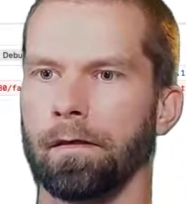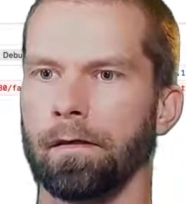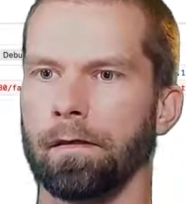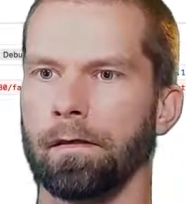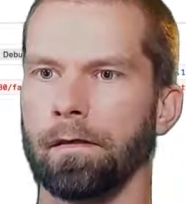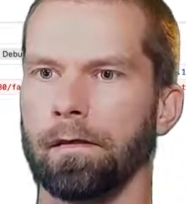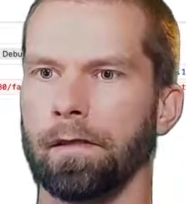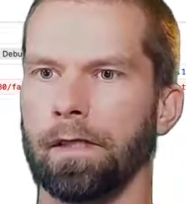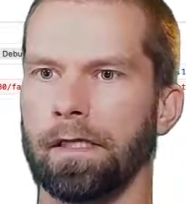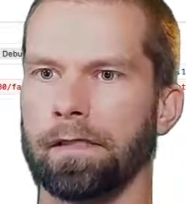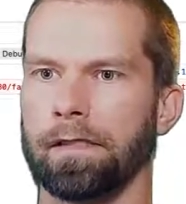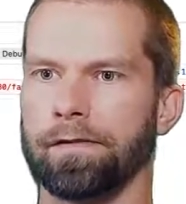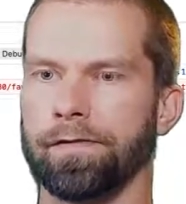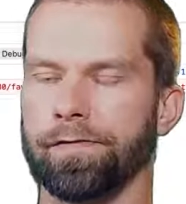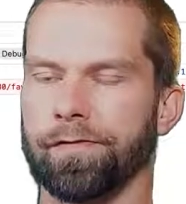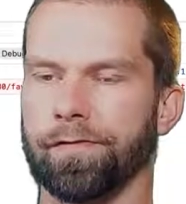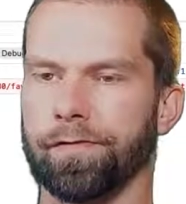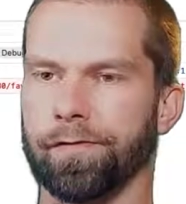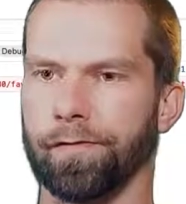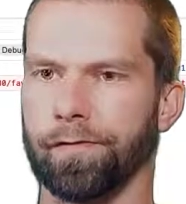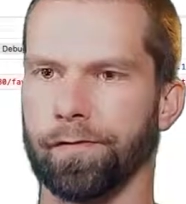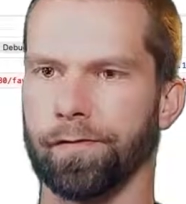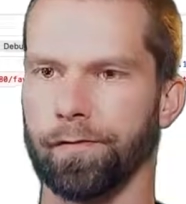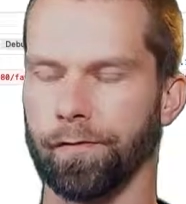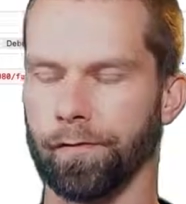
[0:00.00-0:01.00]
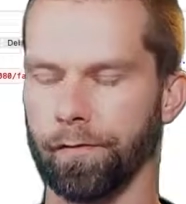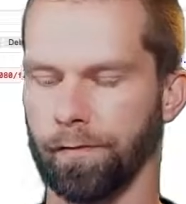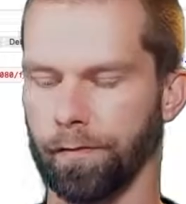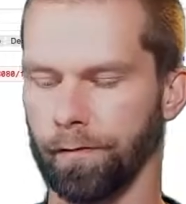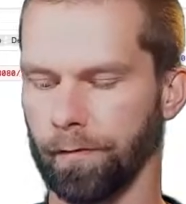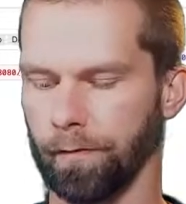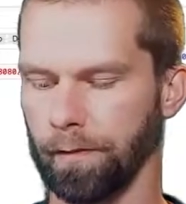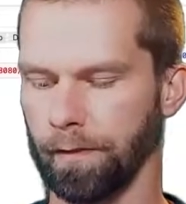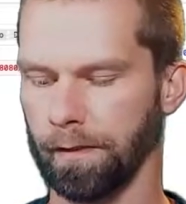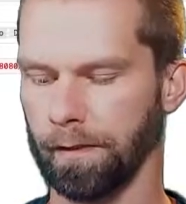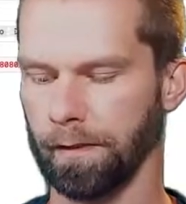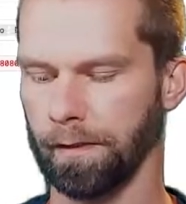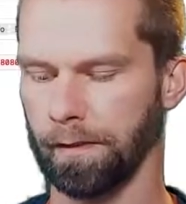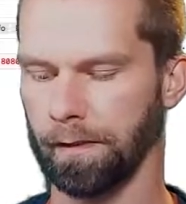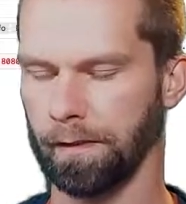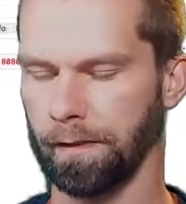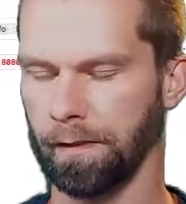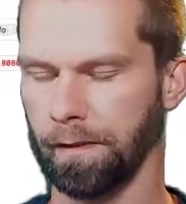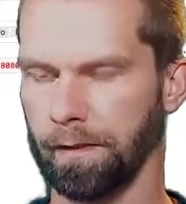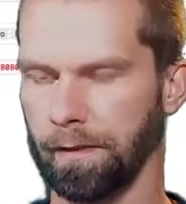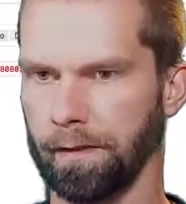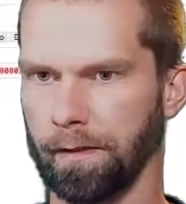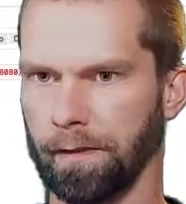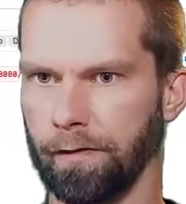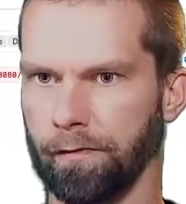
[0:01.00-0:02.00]
Let's do
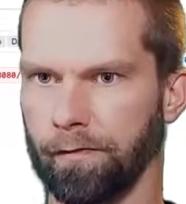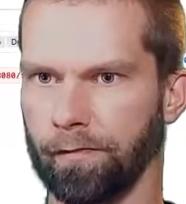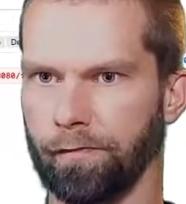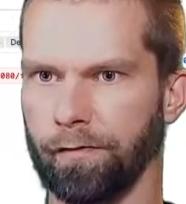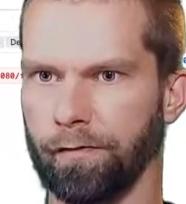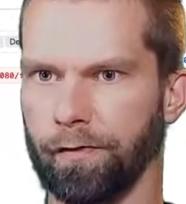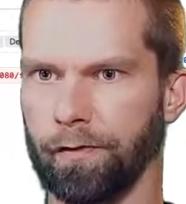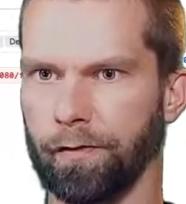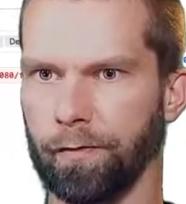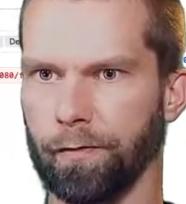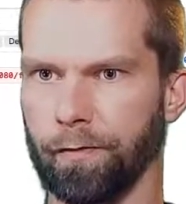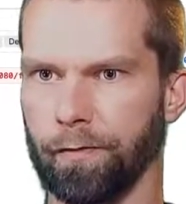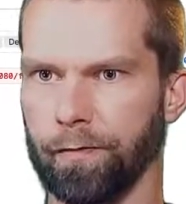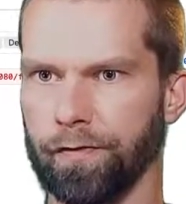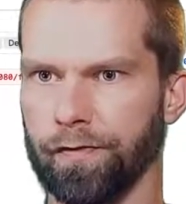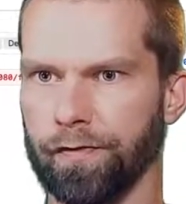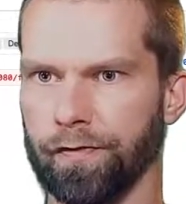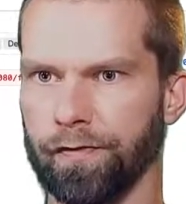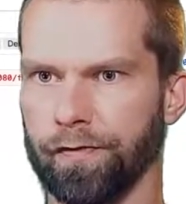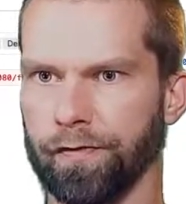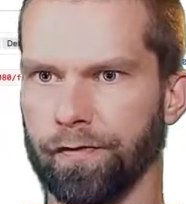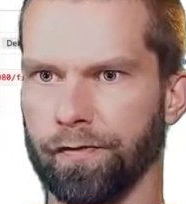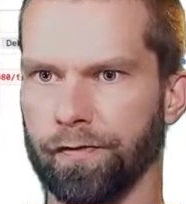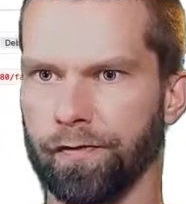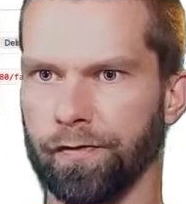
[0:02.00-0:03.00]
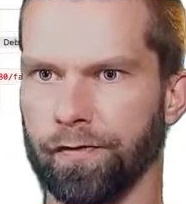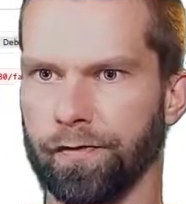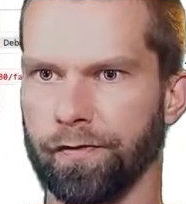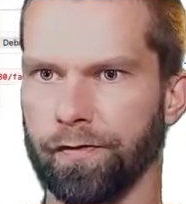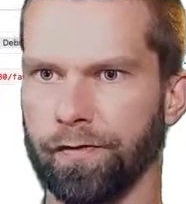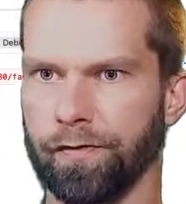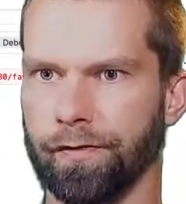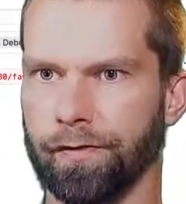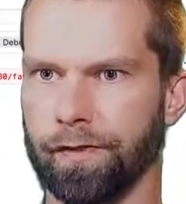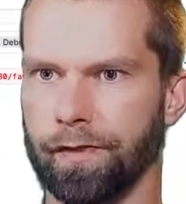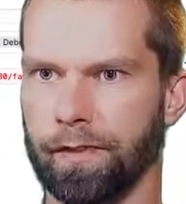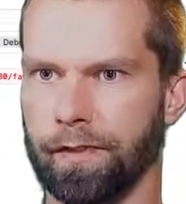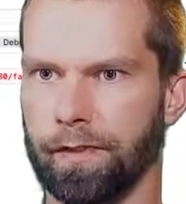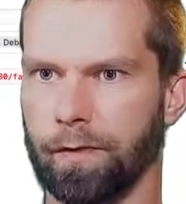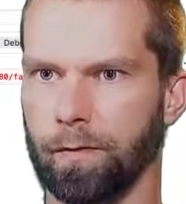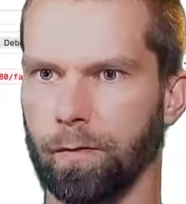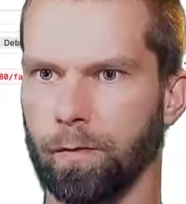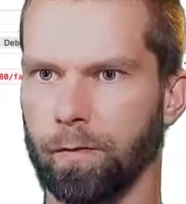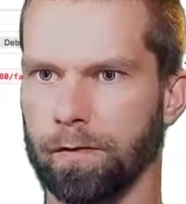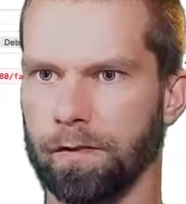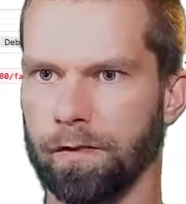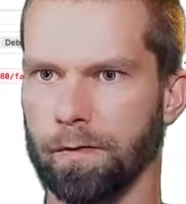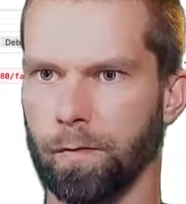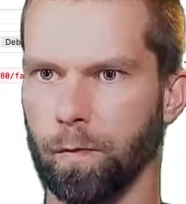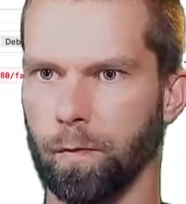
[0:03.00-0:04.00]
views
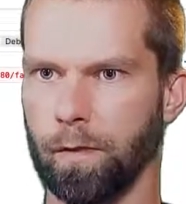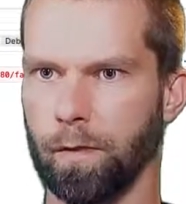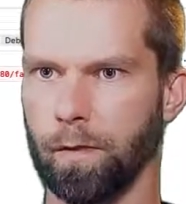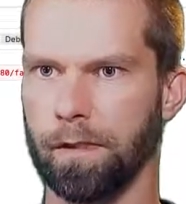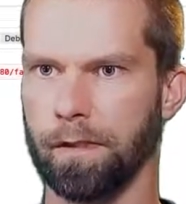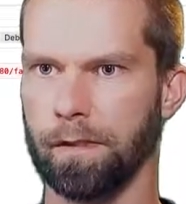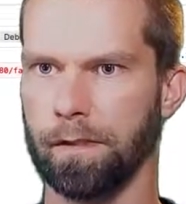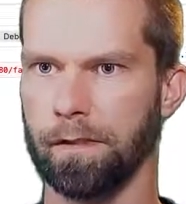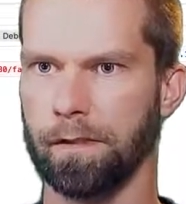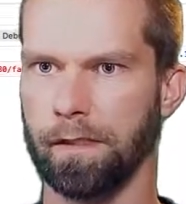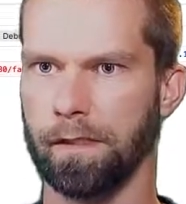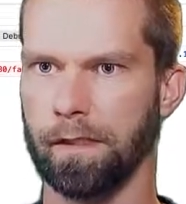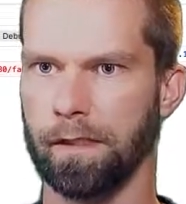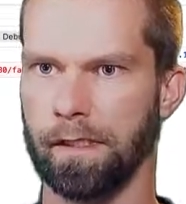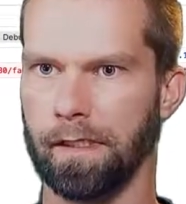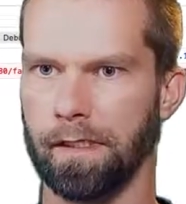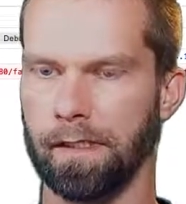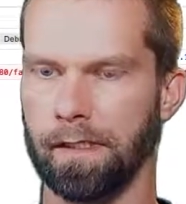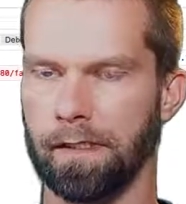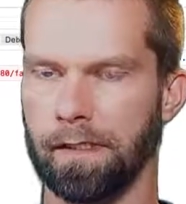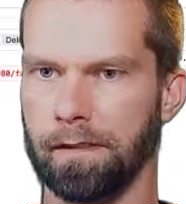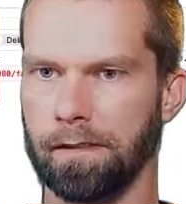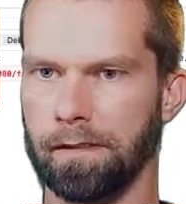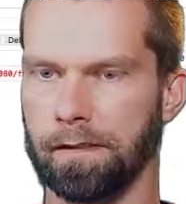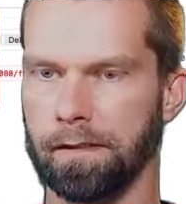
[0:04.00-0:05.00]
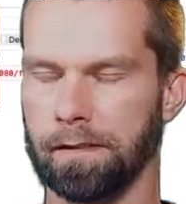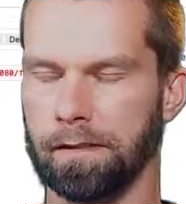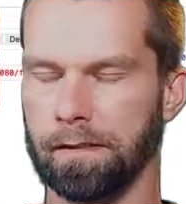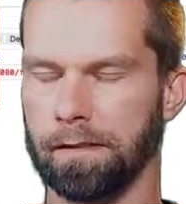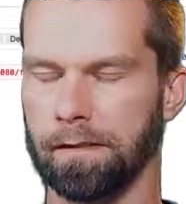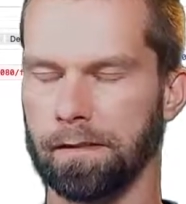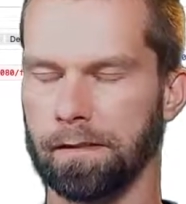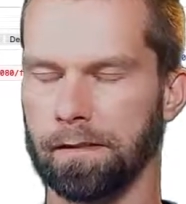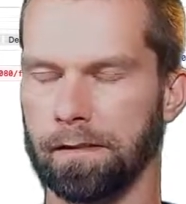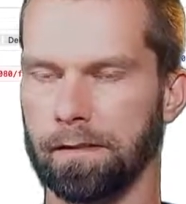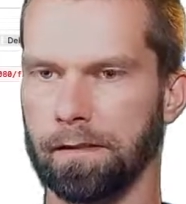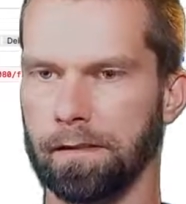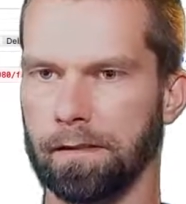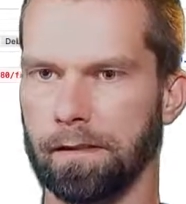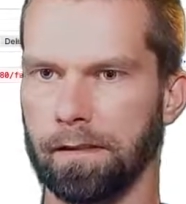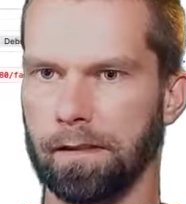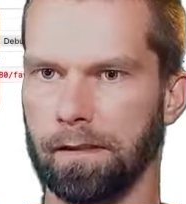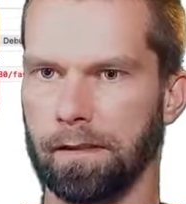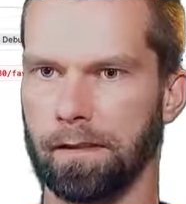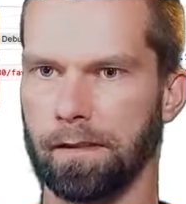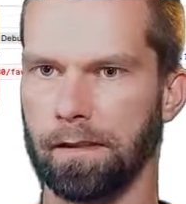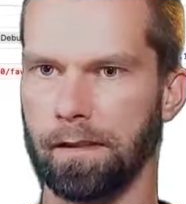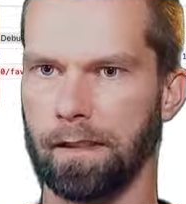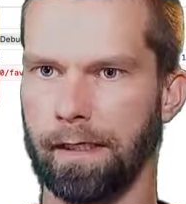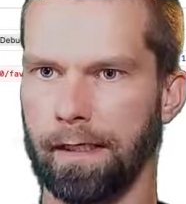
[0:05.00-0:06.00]
equals 1 and
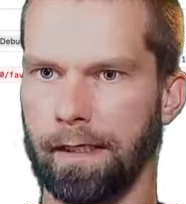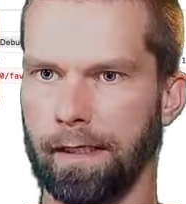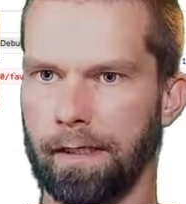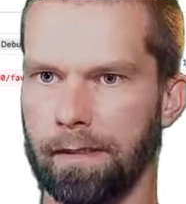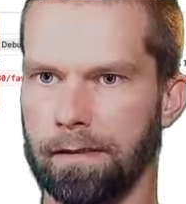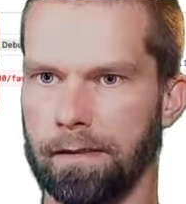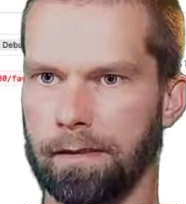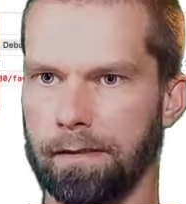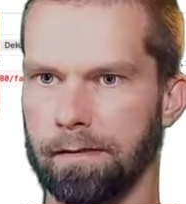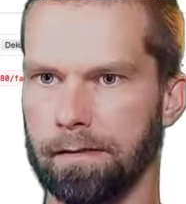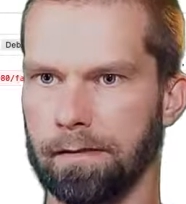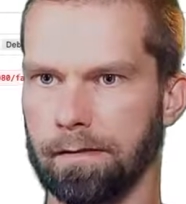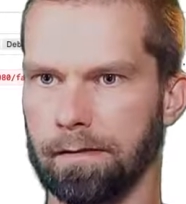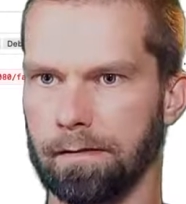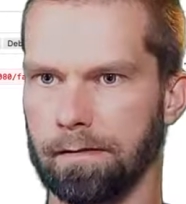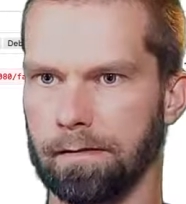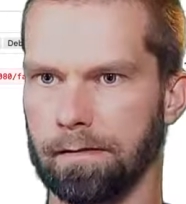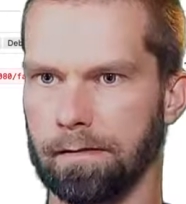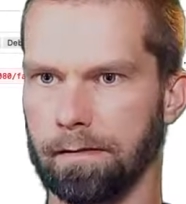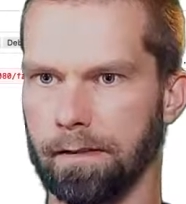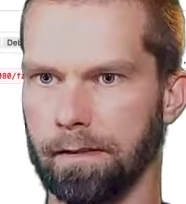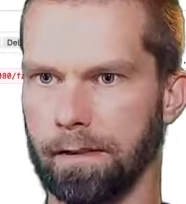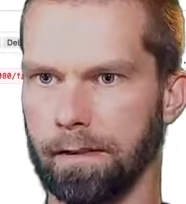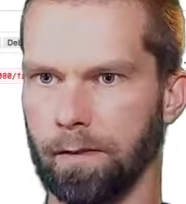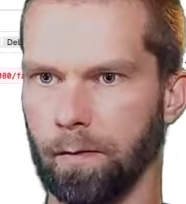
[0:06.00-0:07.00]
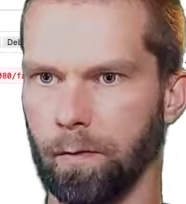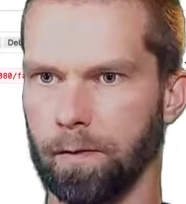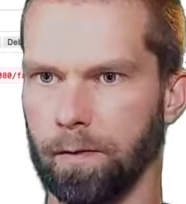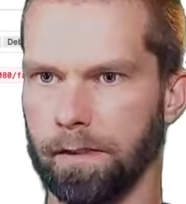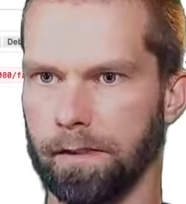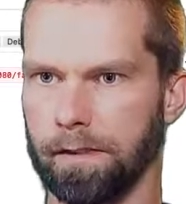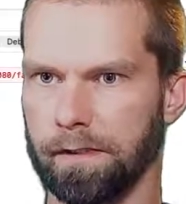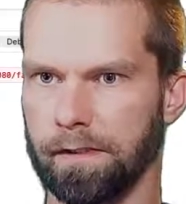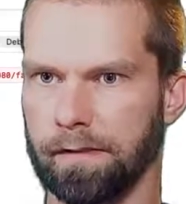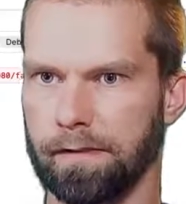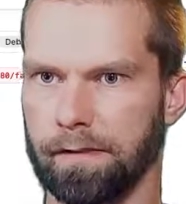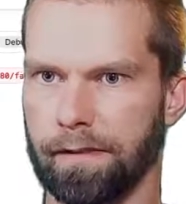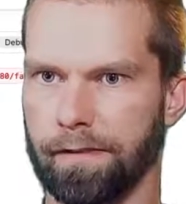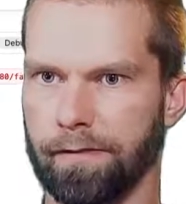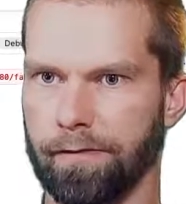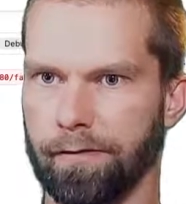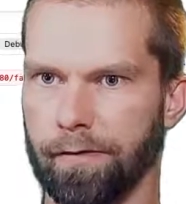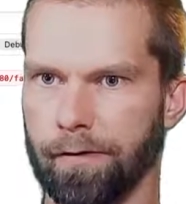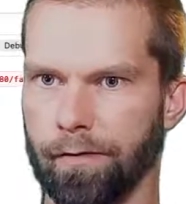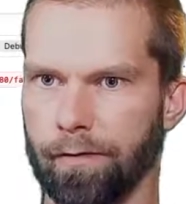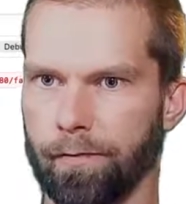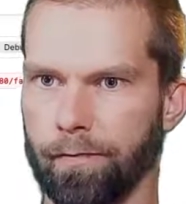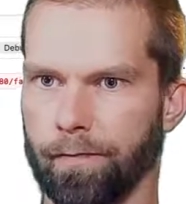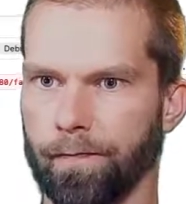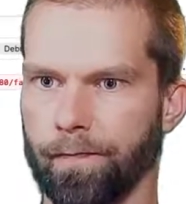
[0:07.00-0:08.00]
likes equals
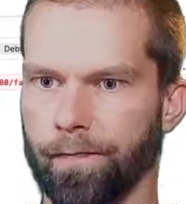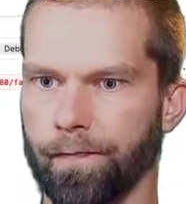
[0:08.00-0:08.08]
0.